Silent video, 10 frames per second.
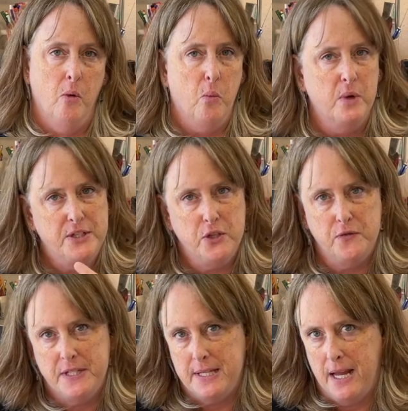Once
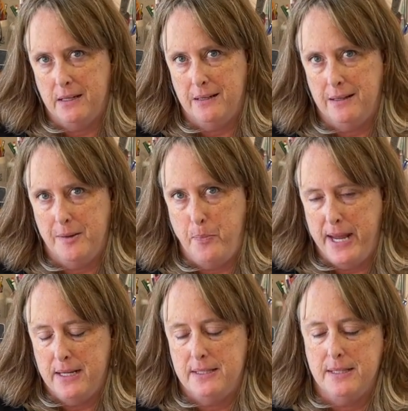you've sanded the
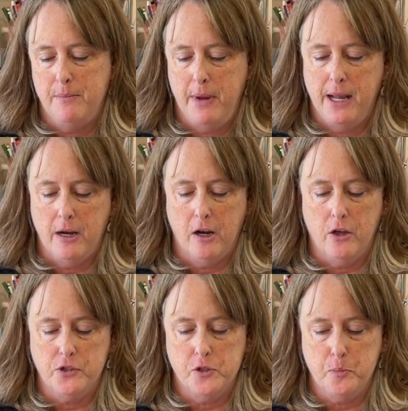base and made it
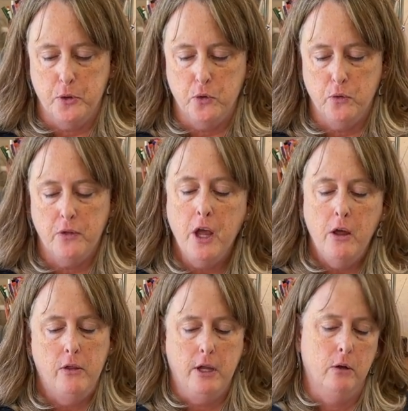all smooth,
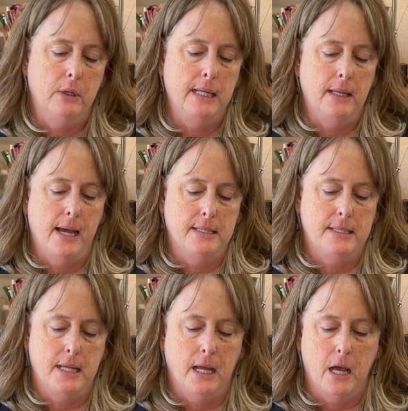the only last
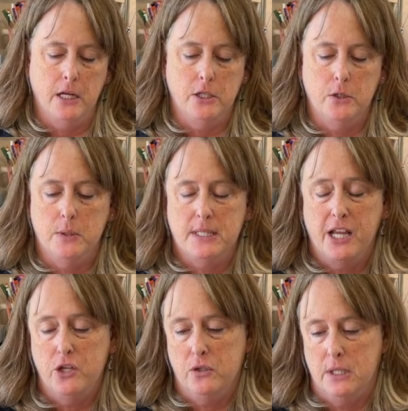thing I do is I
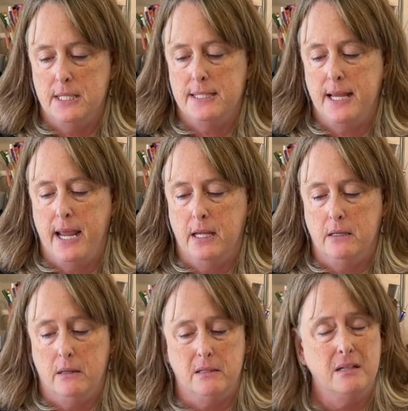usually sand
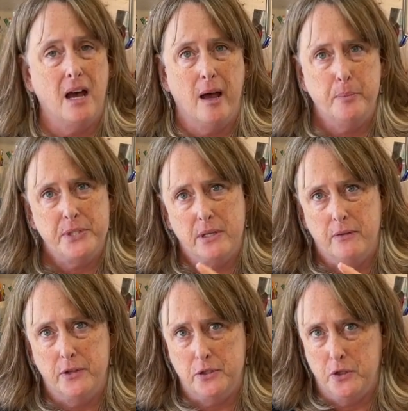the tops
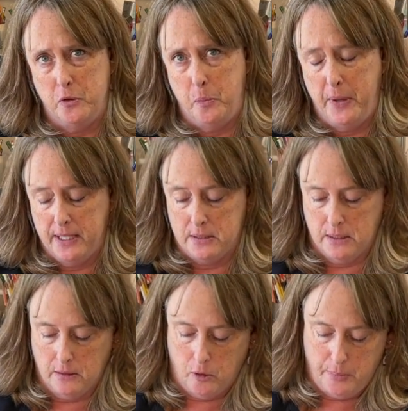of the toothpicks a
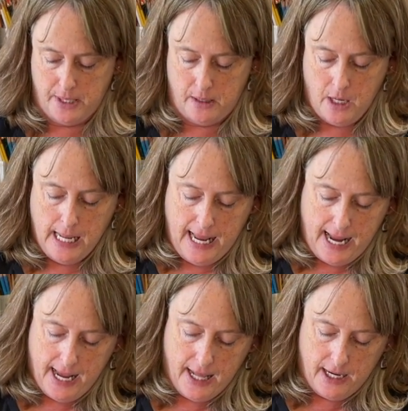little bit,
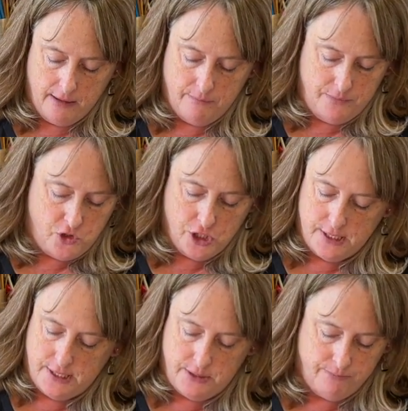and
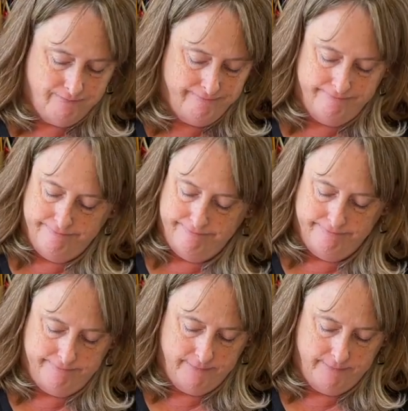just